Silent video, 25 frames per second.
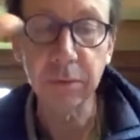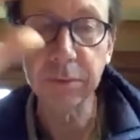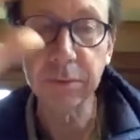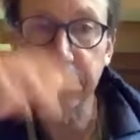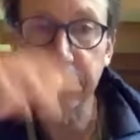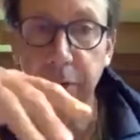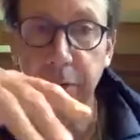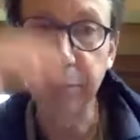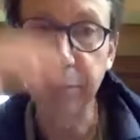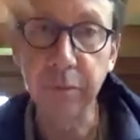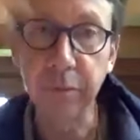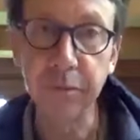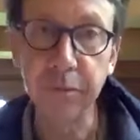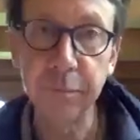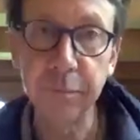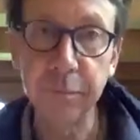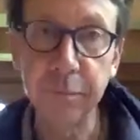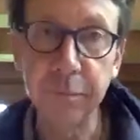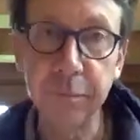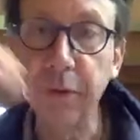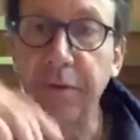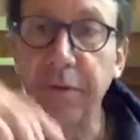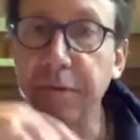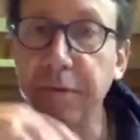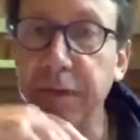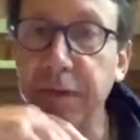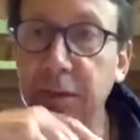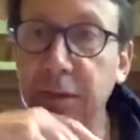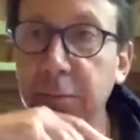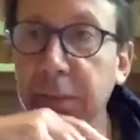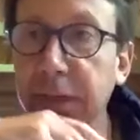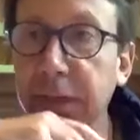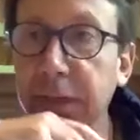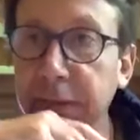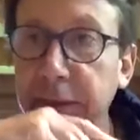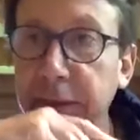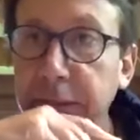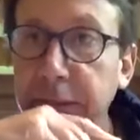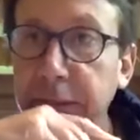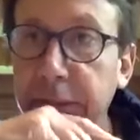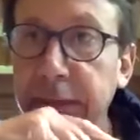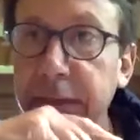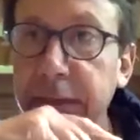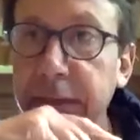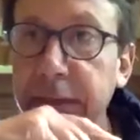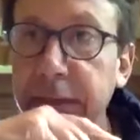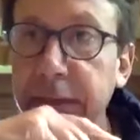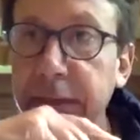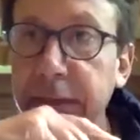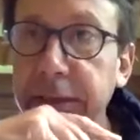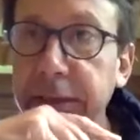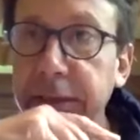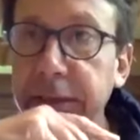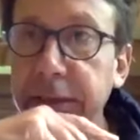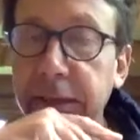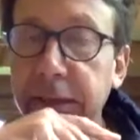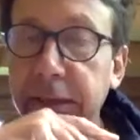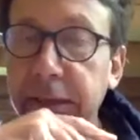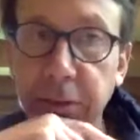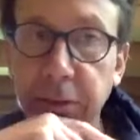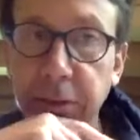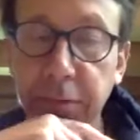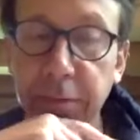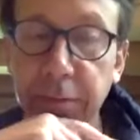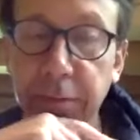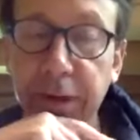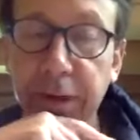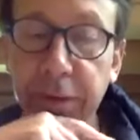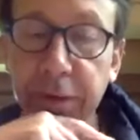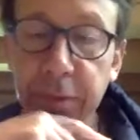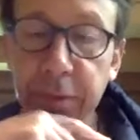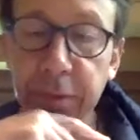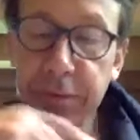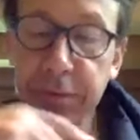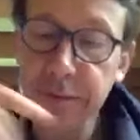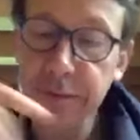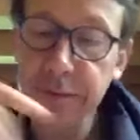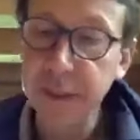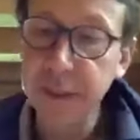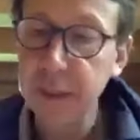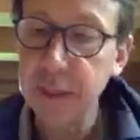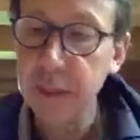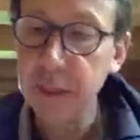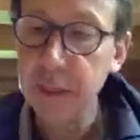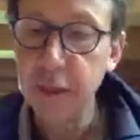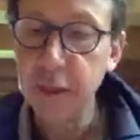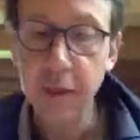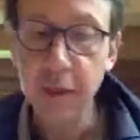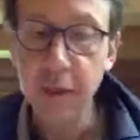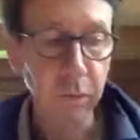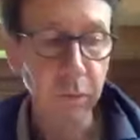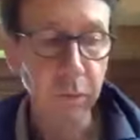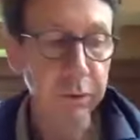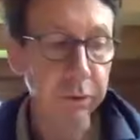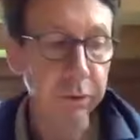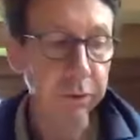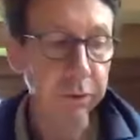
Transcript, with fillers: the number of people infected by uh, any carrier of the virus.